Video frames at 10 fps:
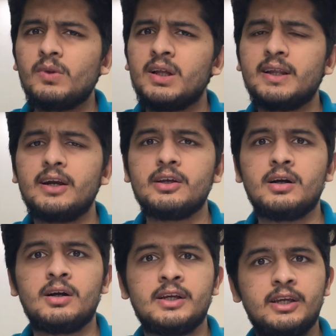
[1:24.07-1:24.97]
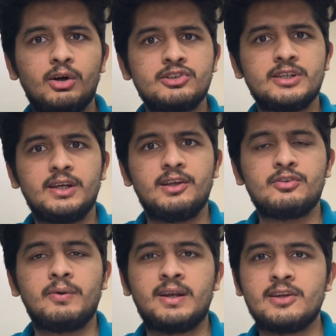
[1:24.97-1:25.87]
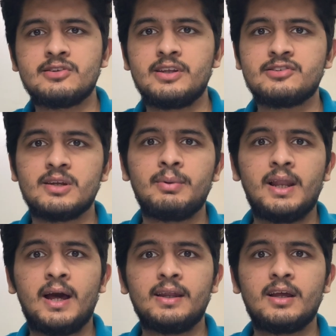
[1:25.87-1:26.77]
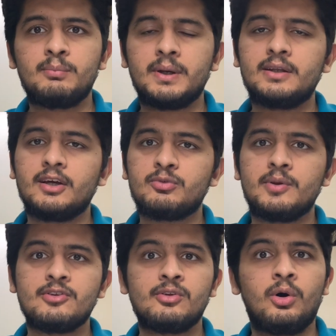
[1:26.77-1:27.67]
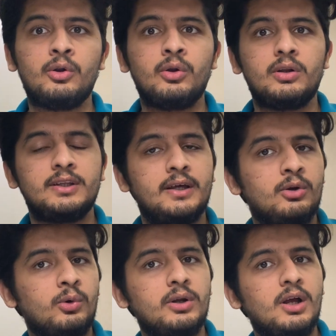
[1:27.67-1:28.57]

that he or she is financially stable and can pay the expenses on their own,